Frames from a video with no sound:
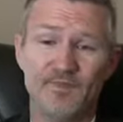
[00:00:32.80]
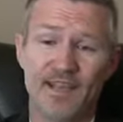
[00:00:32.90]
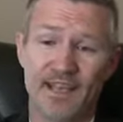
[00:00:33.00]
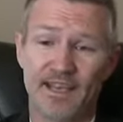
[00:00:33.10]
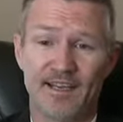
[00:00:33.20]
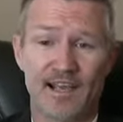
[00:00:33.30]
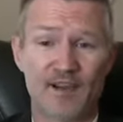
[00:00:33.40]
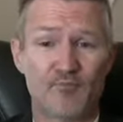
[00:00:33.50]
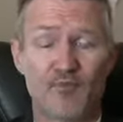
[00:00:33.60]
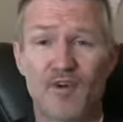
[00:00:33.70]
And
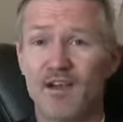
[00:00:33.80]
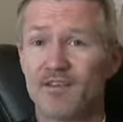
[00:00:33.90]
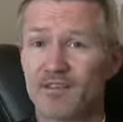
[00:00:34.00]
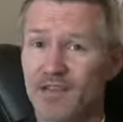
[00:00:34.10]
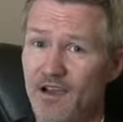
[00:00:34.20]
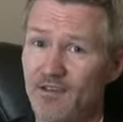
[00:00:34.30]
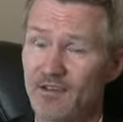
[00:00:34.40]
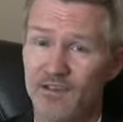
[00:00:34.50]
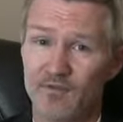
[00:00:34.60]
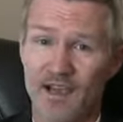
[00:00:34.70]
I brought this couch
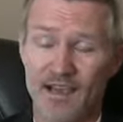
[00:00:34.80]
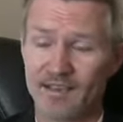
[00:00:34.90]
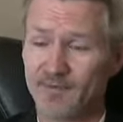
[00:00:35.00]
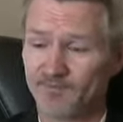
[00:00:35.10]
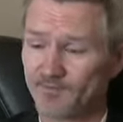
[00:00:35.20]
to you guys.